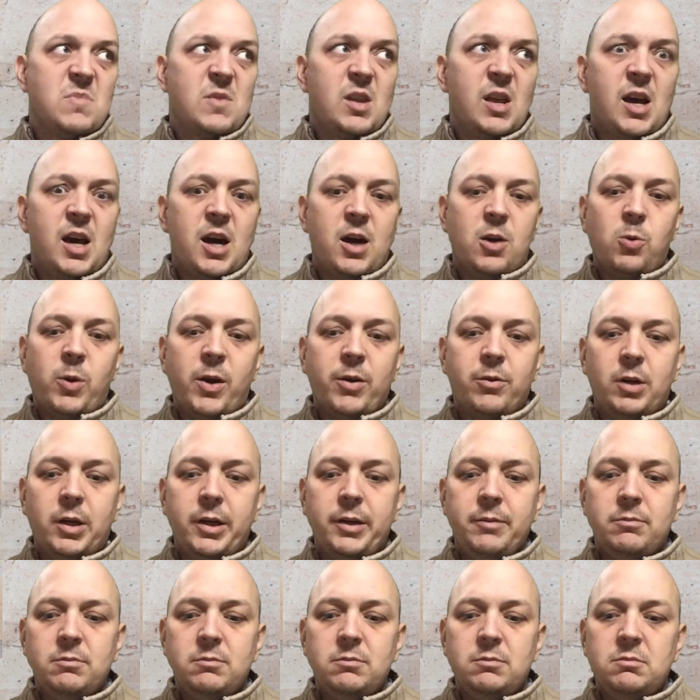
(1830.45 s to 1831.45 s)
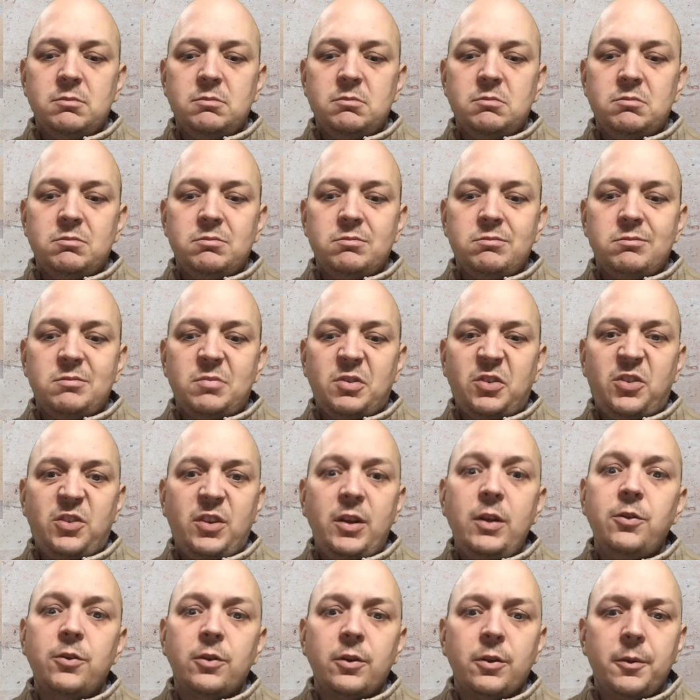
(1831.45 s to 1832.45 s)
How do I write
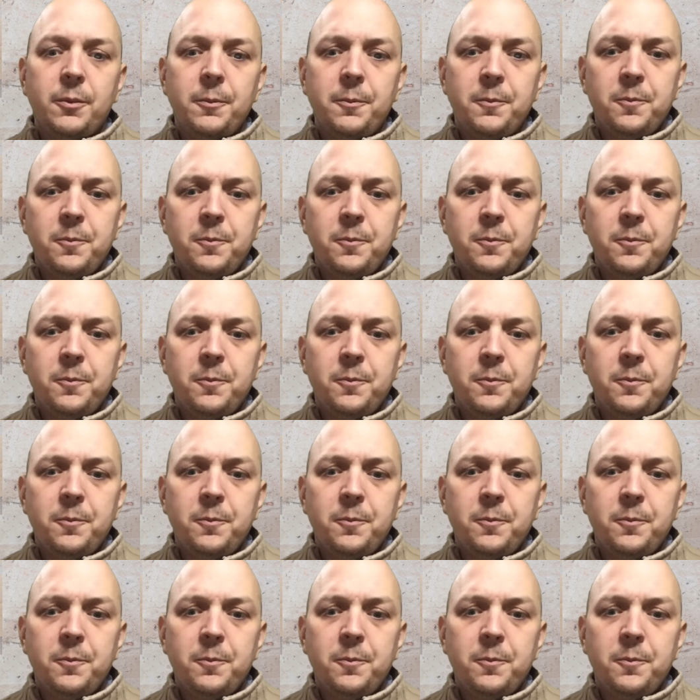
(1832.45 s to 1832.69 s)
Caesar?